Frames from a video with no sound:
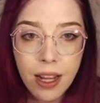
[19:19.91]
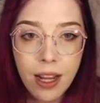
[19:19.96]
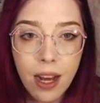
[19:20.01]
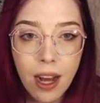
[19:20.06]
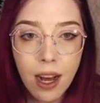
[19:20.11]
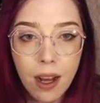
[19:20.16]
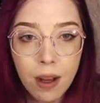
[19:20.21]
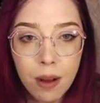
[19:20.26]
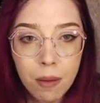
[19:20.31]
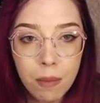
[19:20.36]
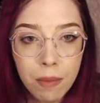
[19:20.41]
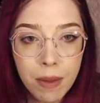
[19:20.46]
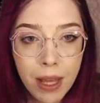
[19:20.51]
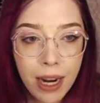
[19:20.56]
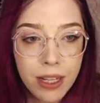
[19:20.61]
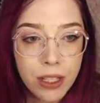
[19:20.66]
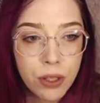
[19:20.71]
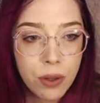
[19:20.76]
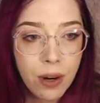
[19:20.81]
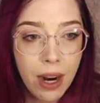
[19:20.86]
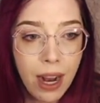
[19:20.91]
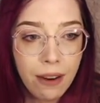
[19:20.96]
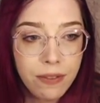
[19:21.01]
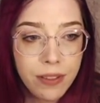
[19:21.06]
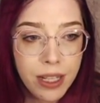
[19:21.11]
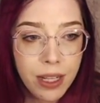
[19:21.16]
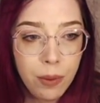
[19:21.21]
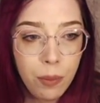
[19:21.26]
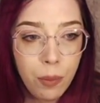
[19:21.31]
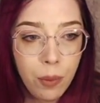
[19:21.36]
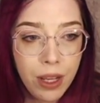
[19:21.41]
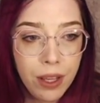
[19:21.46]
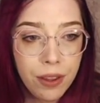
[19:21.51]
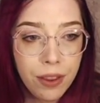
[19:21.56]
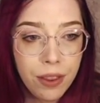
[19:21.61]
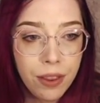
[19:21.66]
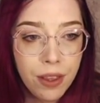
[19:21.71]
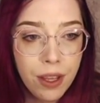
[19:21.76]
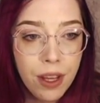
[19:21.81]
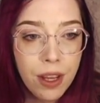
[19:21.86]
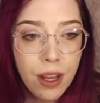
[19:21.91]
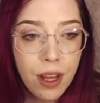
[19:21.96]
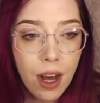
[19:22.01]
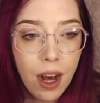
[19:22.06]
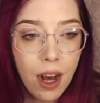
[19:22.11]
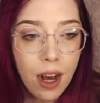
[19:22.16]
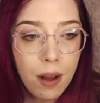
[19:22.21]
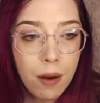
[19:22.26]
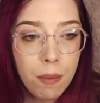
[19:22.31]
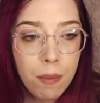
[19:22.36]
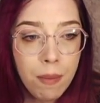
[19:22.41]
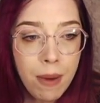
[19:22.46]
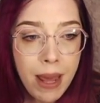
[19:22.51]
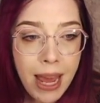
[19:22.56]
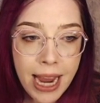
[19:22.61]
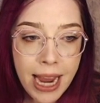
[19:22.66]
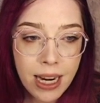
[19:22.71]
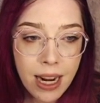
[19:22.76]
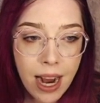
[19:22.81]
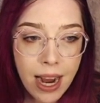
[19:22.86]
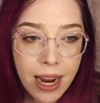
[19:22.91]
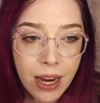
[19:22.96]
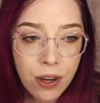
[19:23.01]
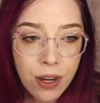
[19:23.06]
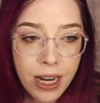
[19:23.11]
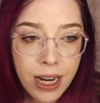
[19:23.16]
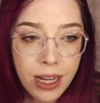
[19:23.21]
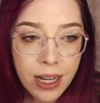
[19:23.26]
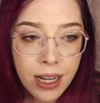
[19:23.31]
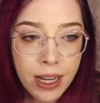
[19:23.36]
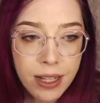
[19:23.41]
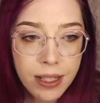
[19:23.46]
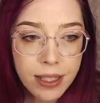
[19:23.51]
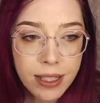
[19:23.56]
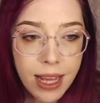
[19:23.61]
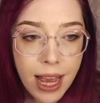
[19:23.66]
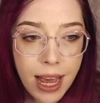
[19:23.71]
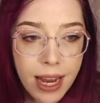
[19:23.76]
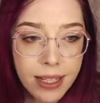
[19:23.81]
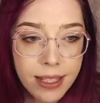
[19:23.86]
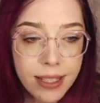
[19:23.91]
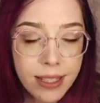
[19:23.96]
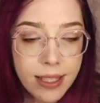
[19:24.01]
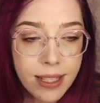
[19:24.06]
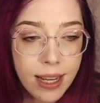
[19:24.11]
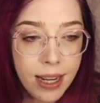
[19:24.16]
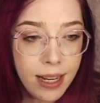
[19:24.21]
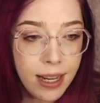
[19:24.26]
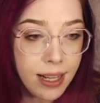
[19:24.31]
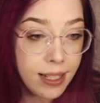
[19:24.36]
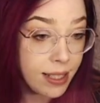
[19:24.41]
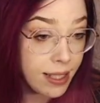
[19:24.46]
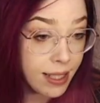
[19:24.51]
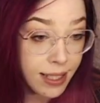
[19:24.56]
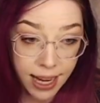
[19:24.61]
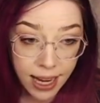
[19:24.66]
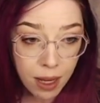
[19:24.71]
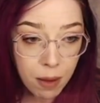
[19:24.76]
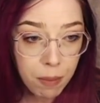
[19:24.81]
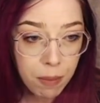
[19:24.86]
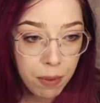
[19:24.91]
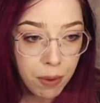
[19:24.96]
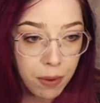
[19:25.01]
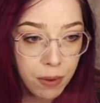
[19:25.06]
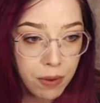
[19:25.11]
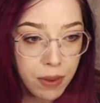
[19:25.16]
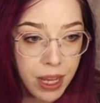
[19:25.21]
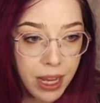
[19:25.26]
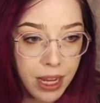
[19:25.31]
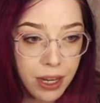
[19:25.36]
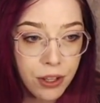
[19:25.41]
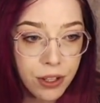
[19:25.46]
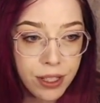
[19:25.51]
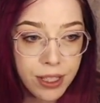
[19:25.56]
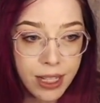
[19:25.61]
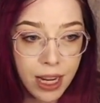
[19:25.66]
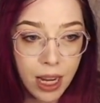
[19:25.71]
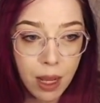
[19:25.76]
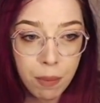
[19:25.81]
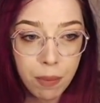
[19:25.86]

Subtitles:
That is crafted with 8 iron ingots and a stamp, the ender stamp.